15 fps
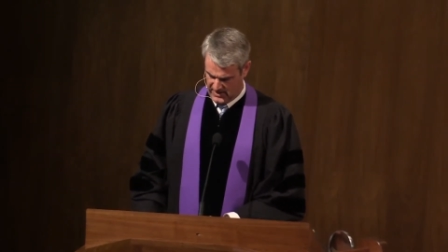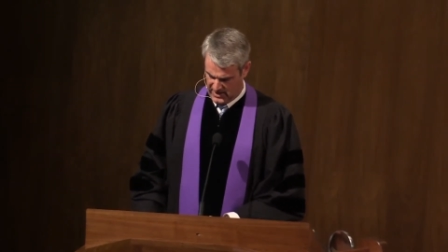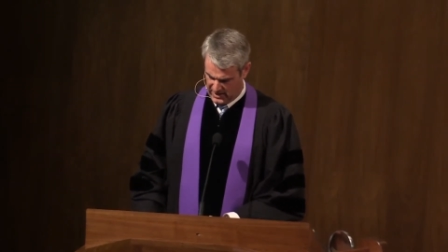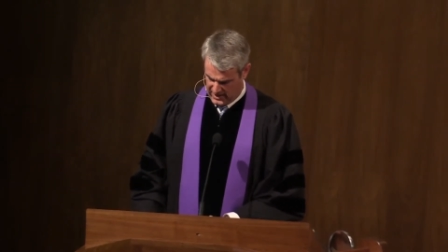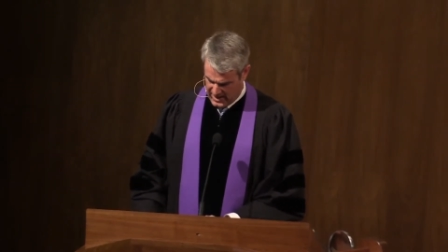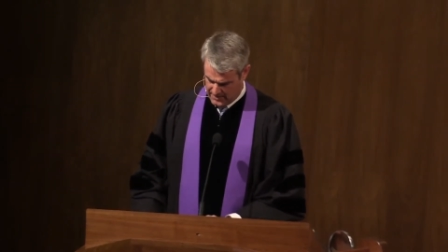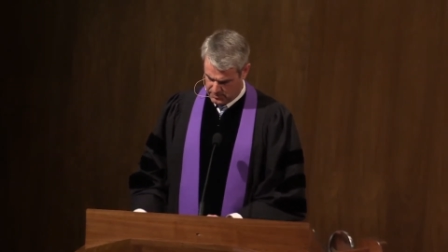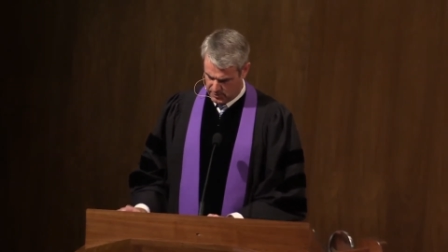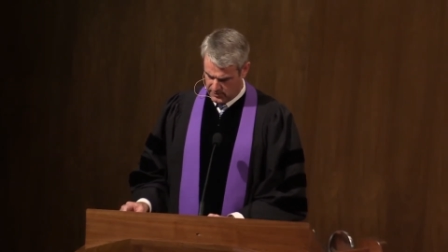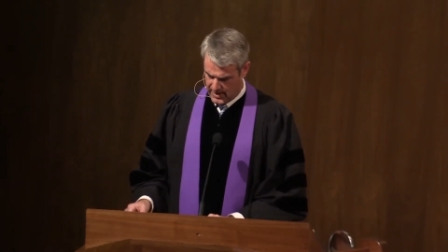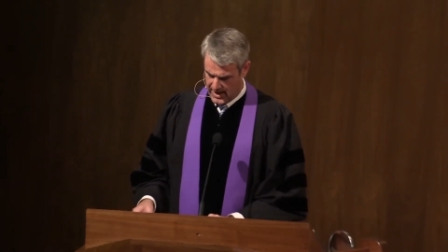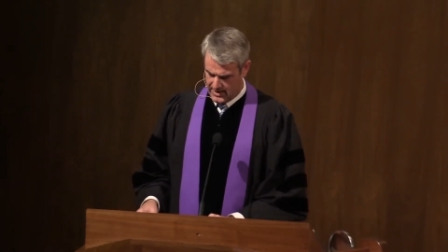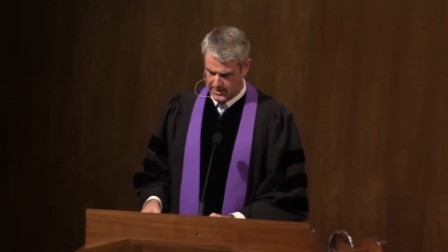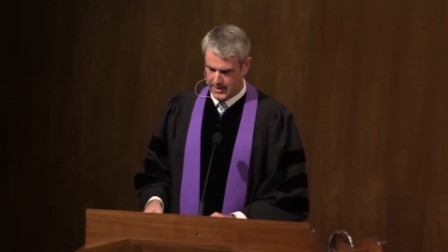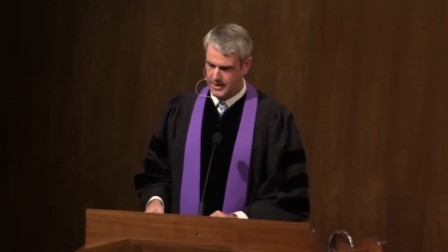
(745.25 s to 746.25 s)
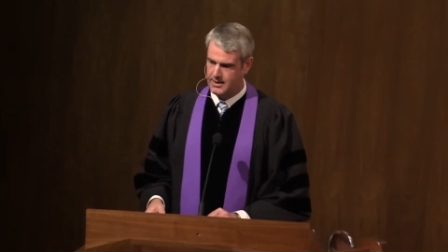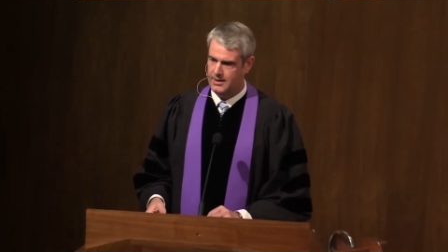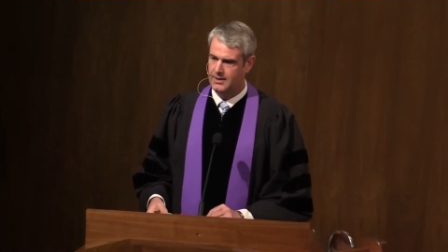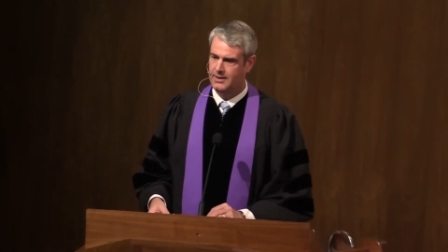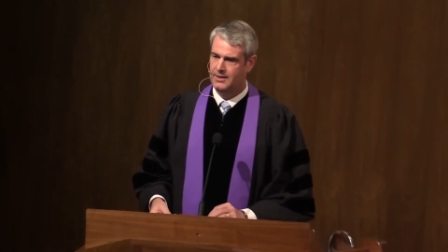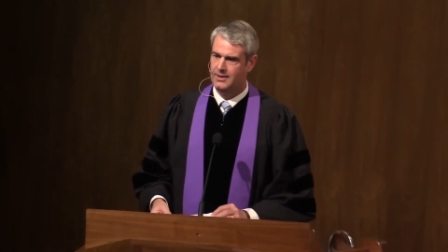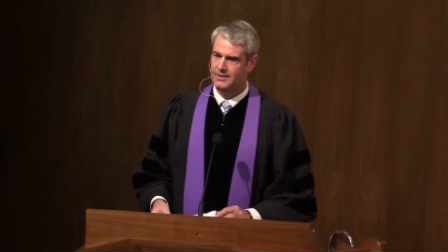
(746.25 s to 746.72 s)
Liberated,
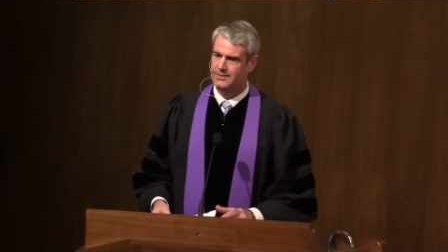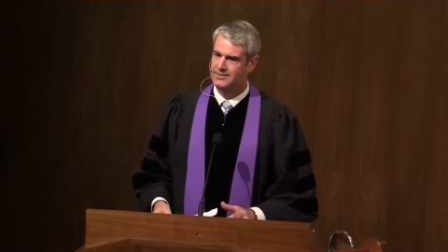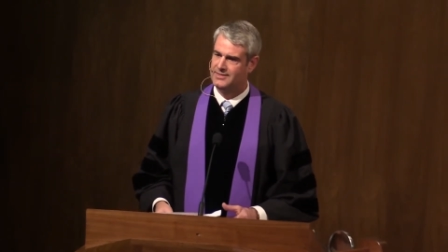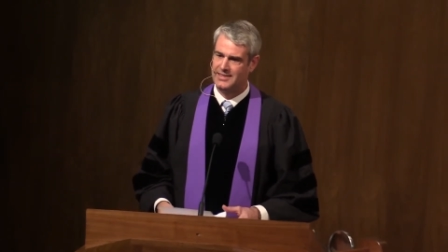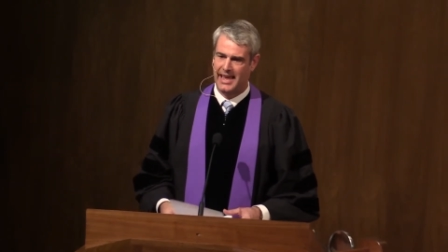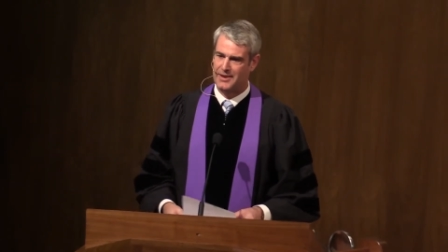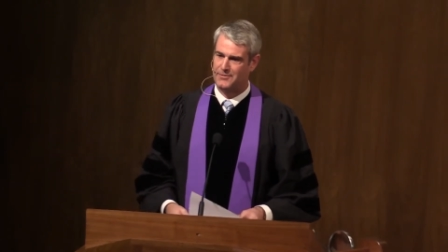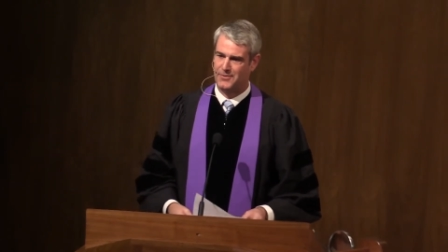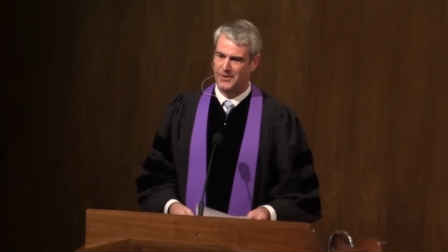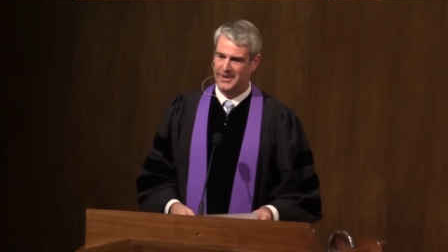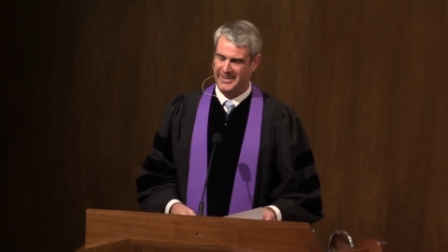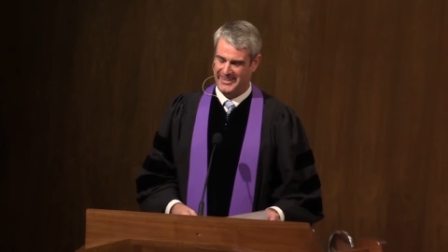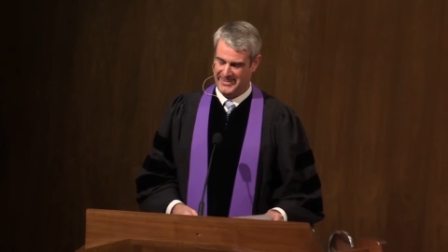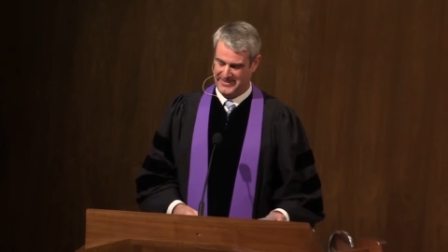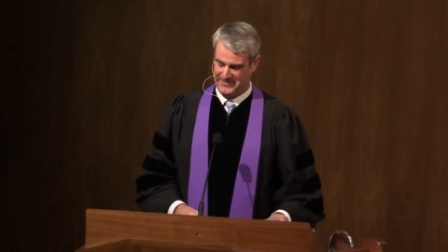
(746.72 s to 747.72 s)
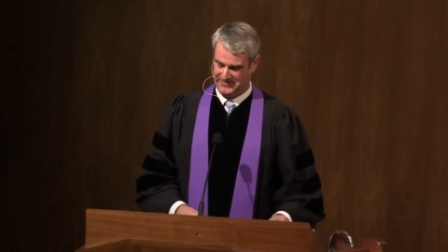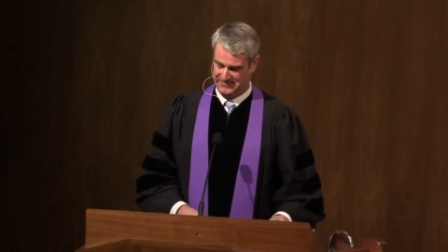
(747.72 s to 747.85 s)
set free.